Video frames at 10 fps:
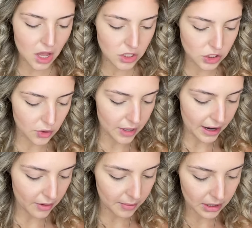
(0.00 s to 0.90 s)
So
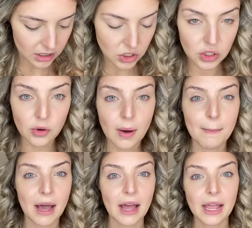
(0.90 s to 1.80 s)
now I'm gonna do
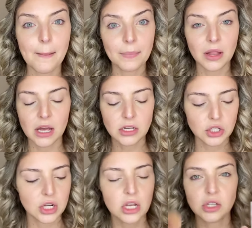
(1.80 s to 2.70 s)
my
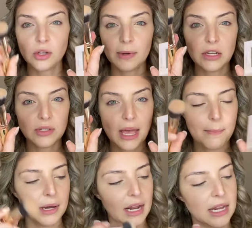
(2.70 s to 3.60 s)
blush. So I'm gonna use that
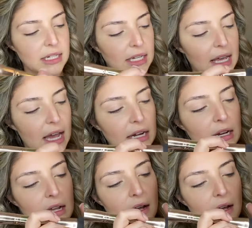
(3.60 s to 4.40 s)
butt end again.